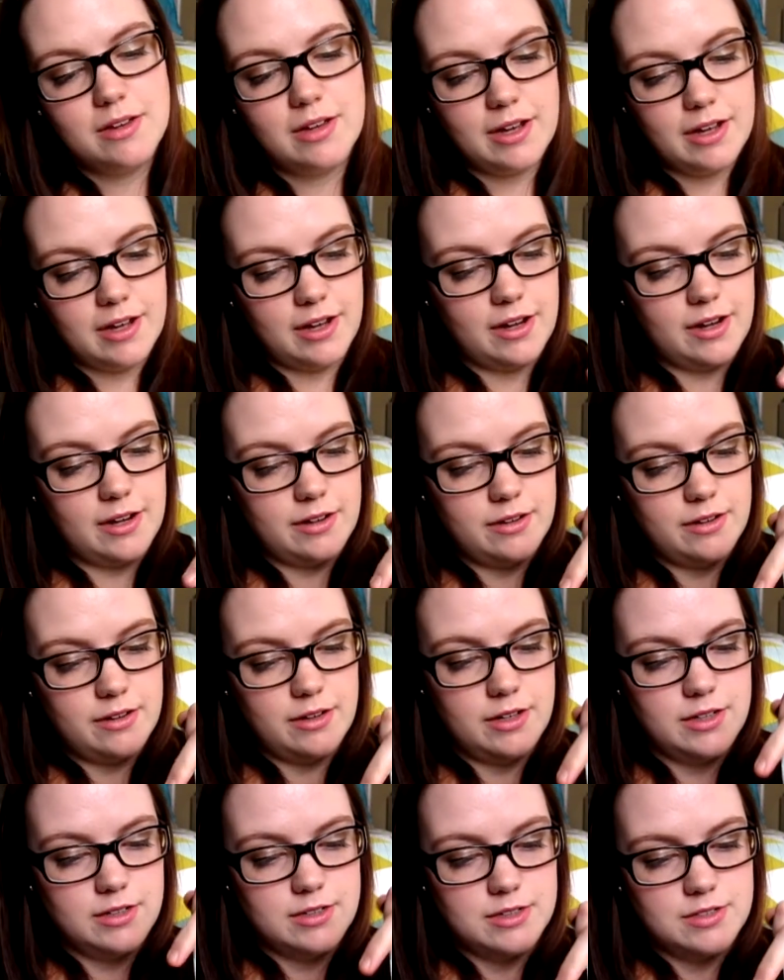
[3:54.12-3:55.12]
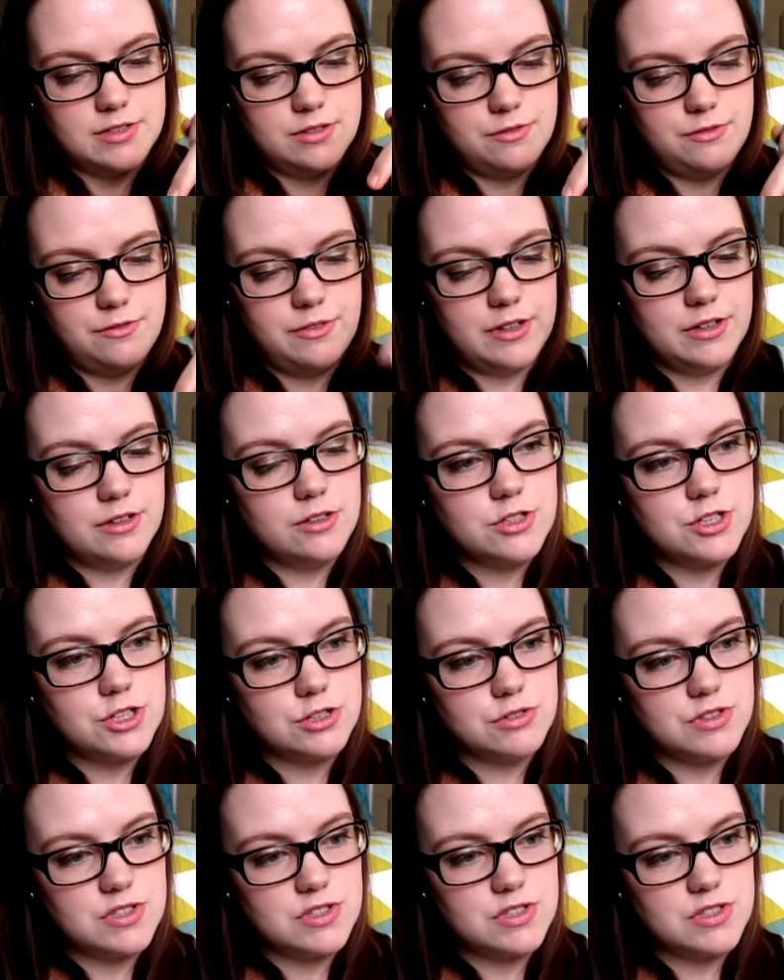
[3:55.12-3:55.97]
and it doesn't feel too